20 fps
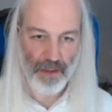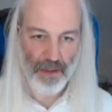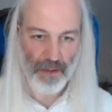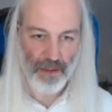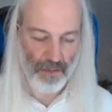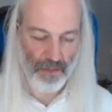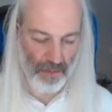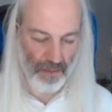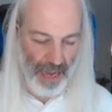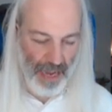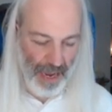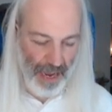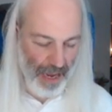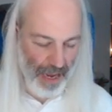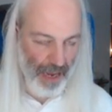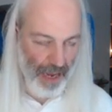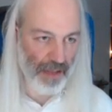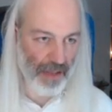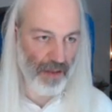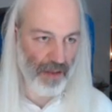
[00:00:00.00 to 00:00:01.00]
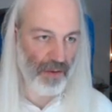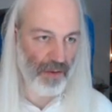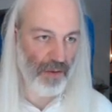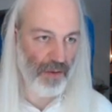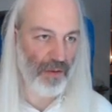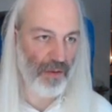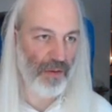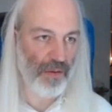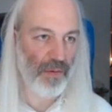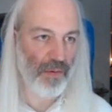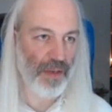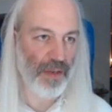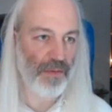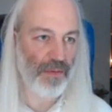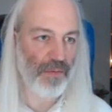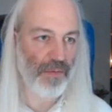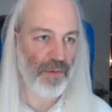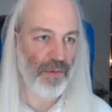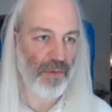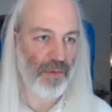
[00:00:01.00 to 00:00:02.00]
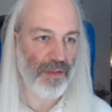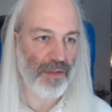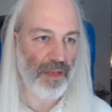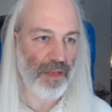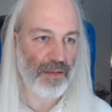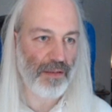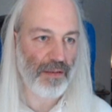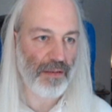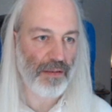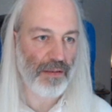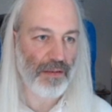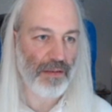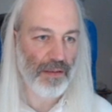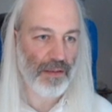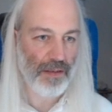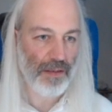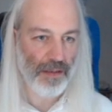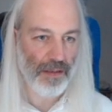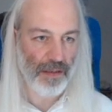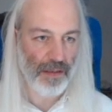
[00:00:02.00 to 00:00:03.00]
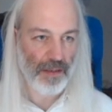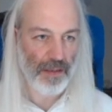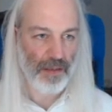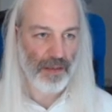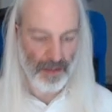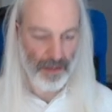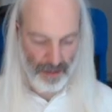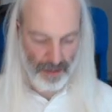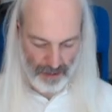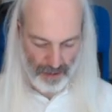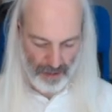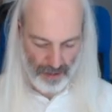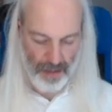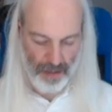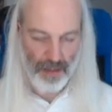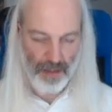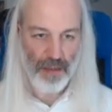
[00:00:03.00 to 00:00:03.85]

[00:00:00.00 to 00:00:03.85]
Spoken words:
no, wait, where was that? Oh,